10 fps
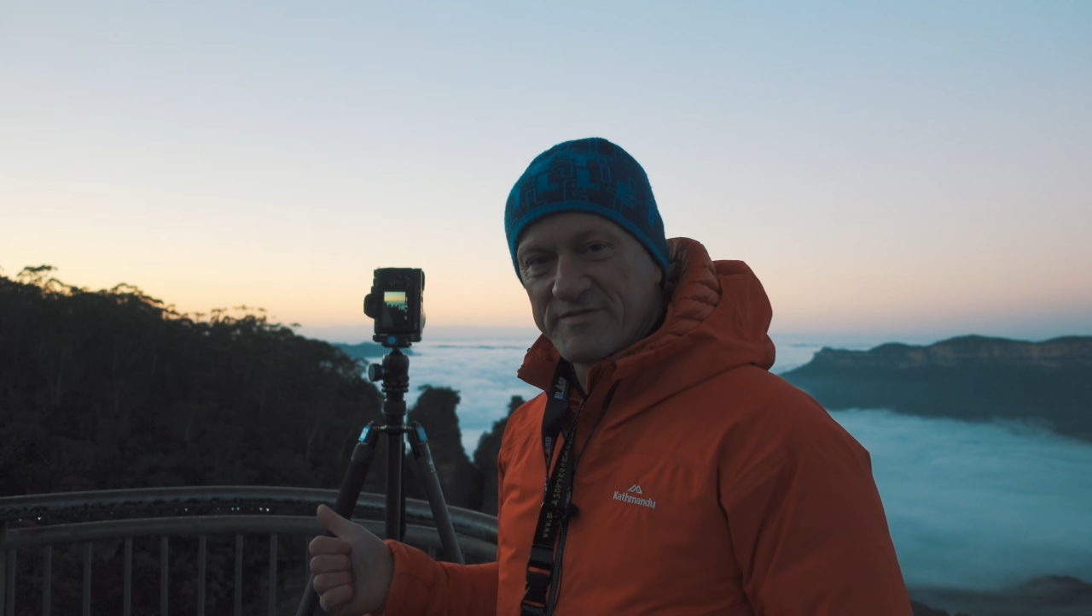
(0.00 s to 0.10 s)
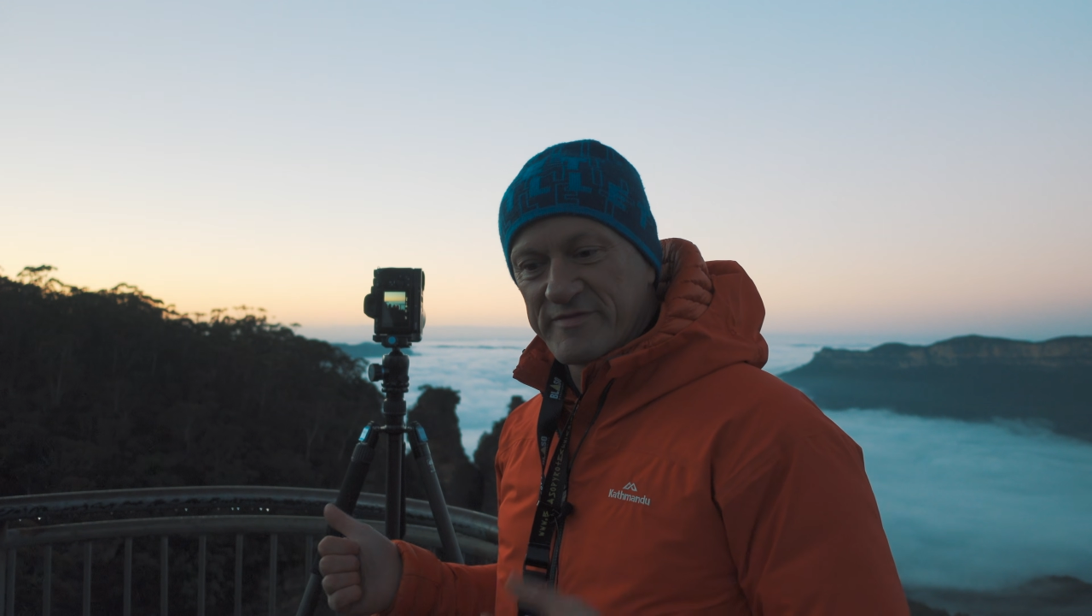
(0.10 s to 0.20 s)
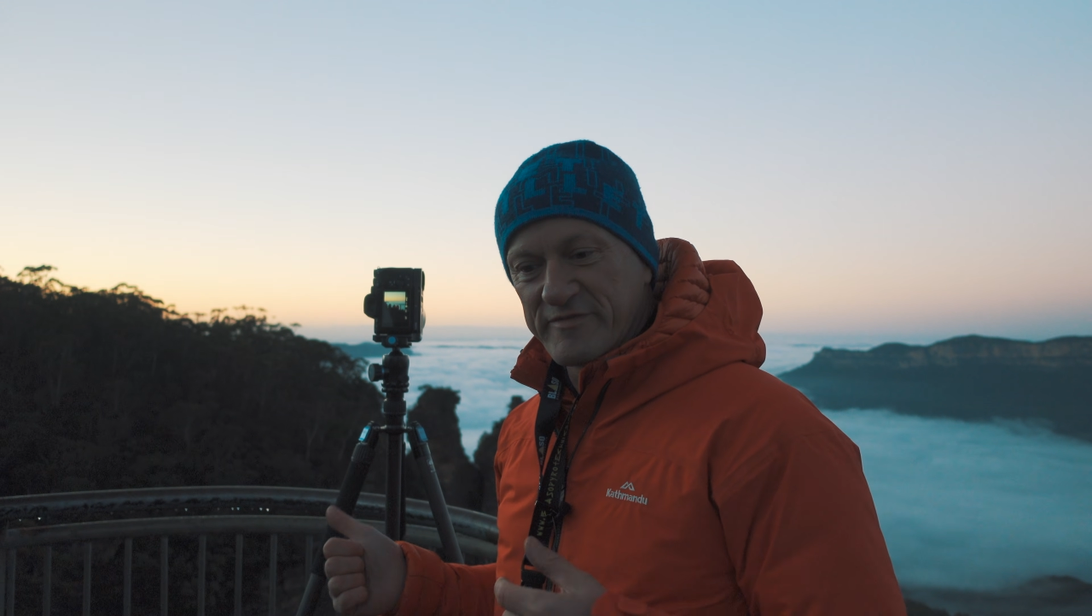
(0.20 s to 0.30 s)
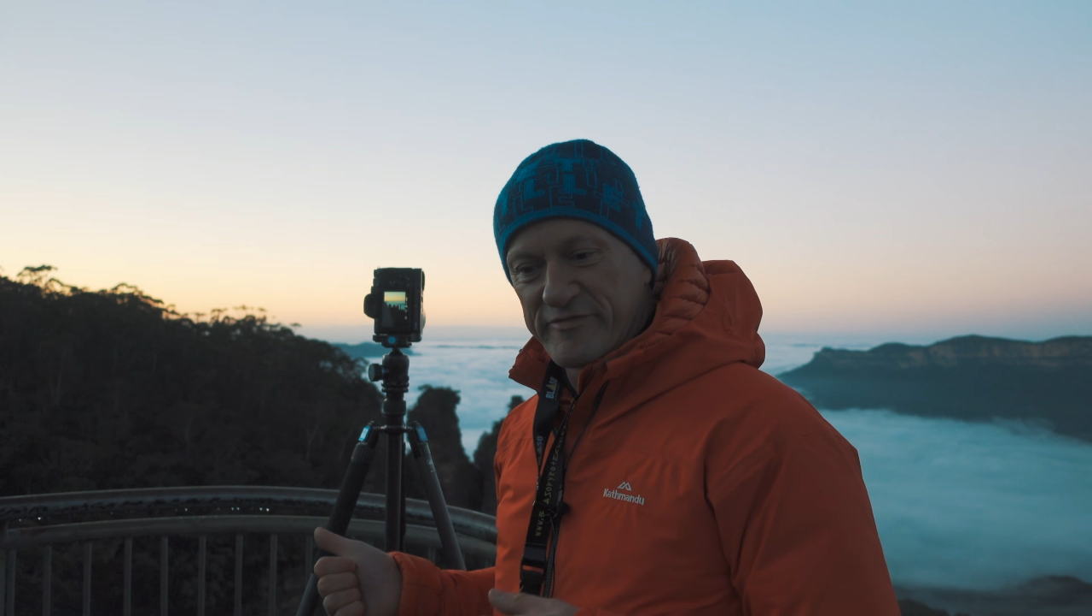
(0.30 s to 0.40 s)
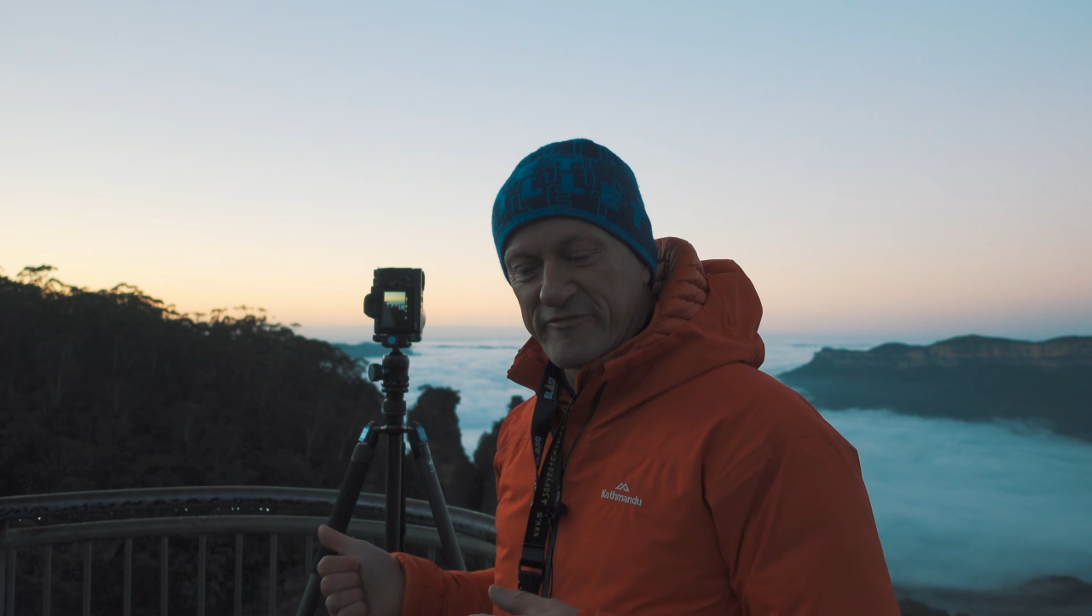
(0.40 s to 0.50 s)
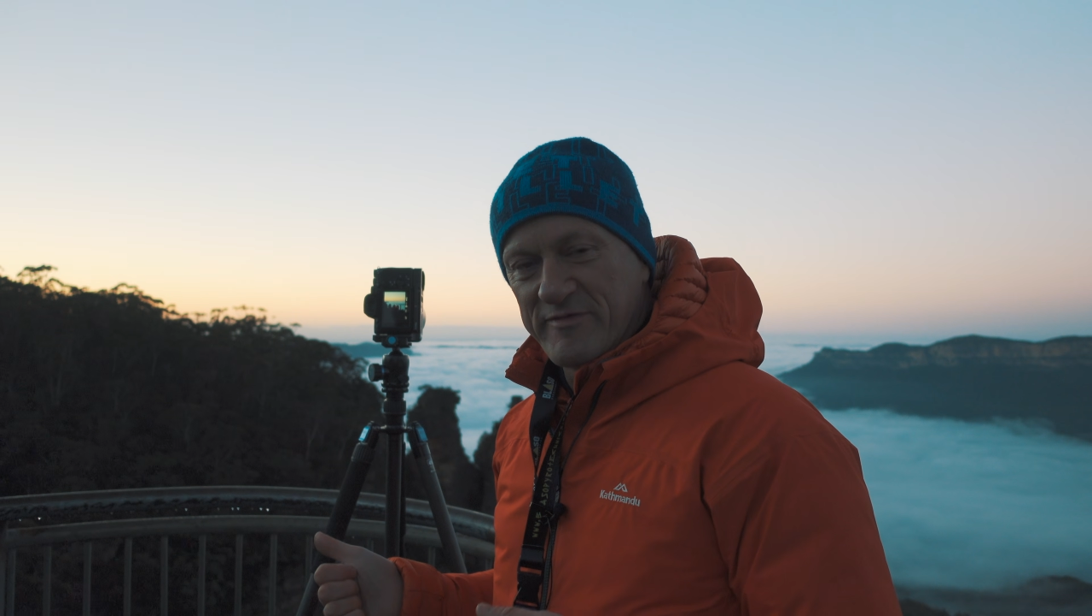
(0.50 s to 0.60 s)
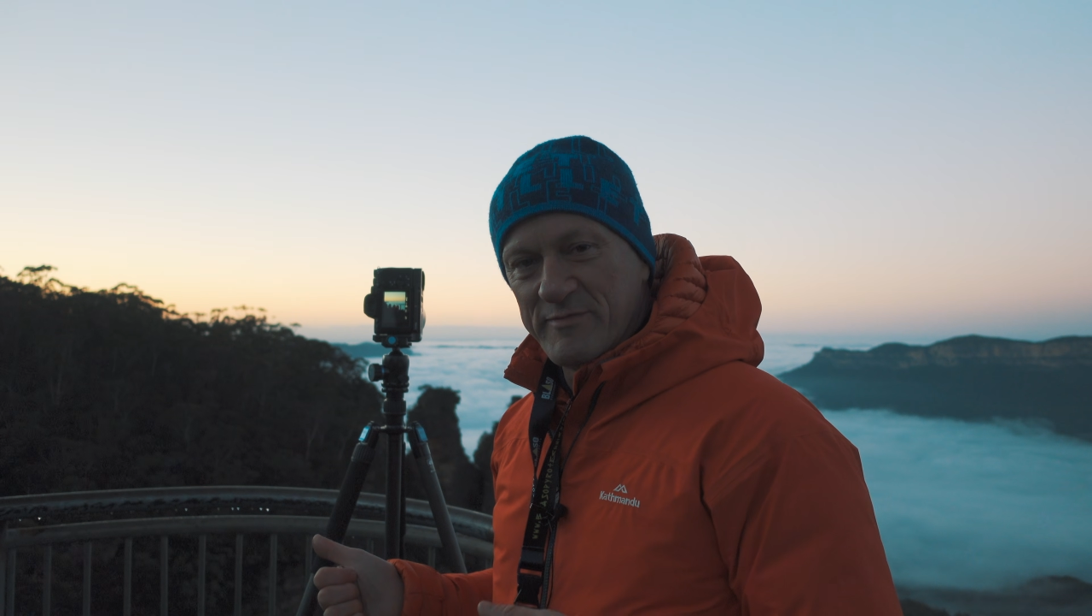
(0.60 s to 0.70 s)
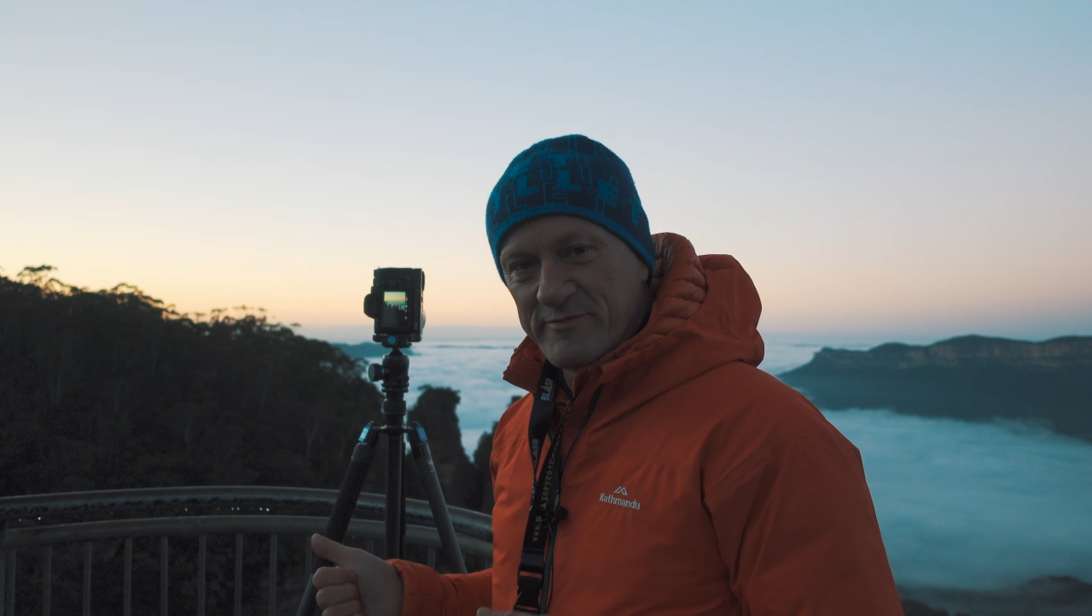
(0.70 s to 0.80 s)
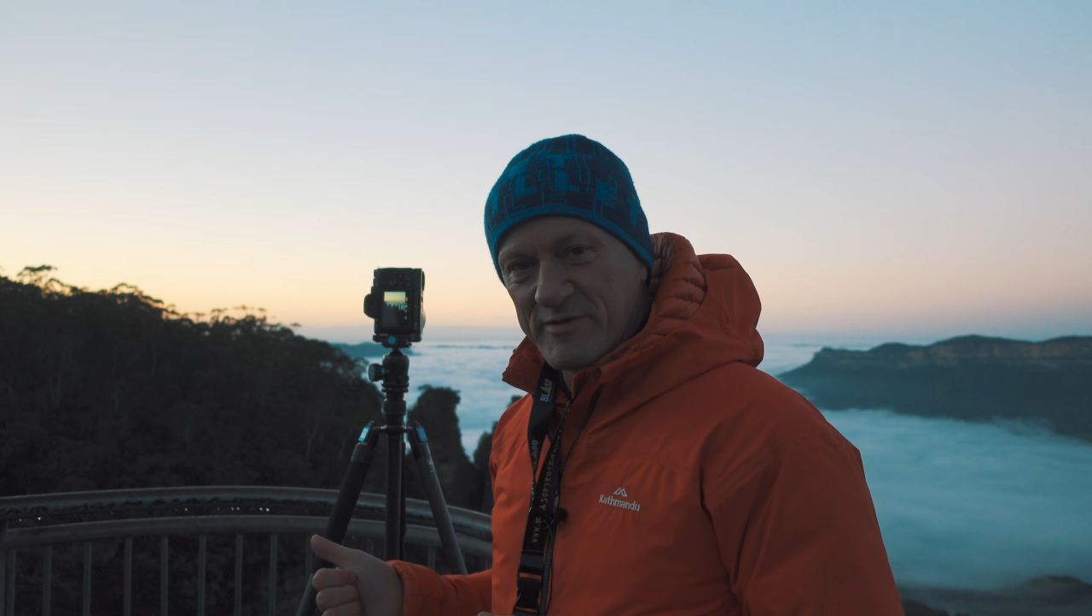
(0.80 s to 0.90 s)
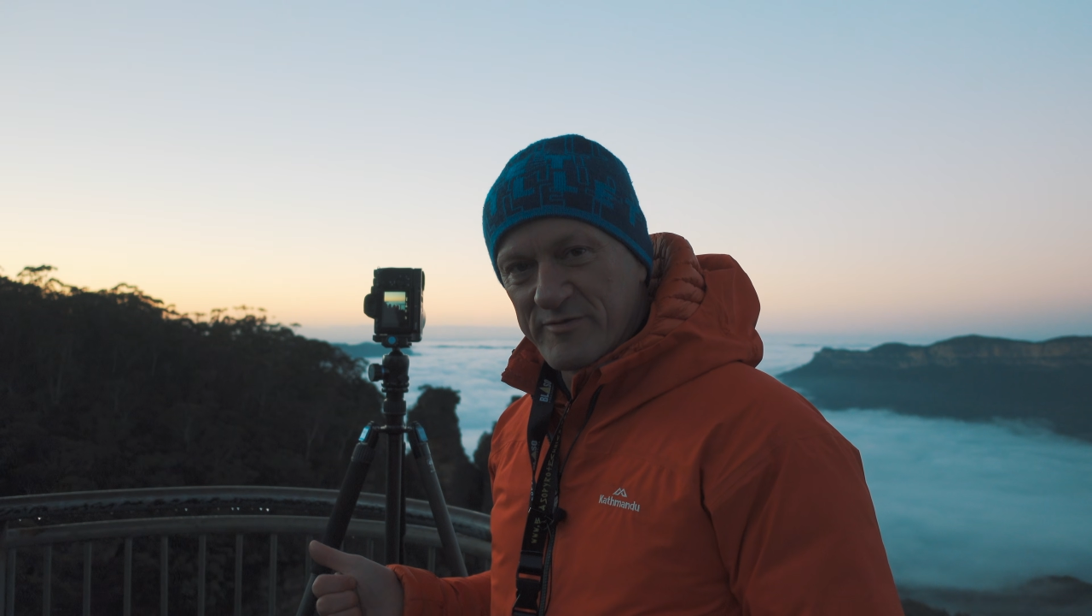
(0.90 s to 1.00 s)
for a
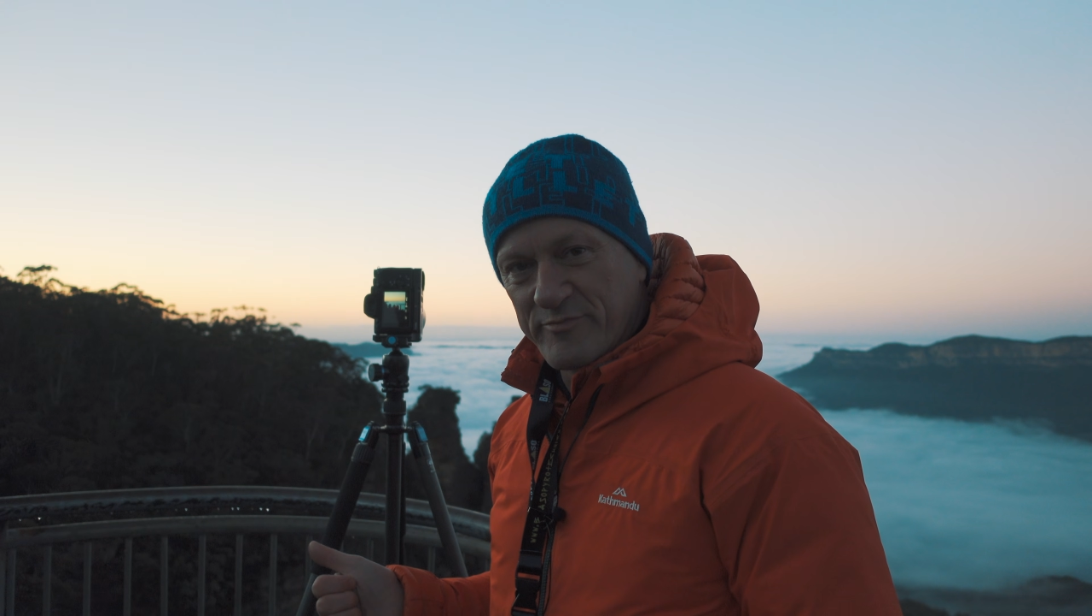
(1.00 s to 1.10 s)
50mm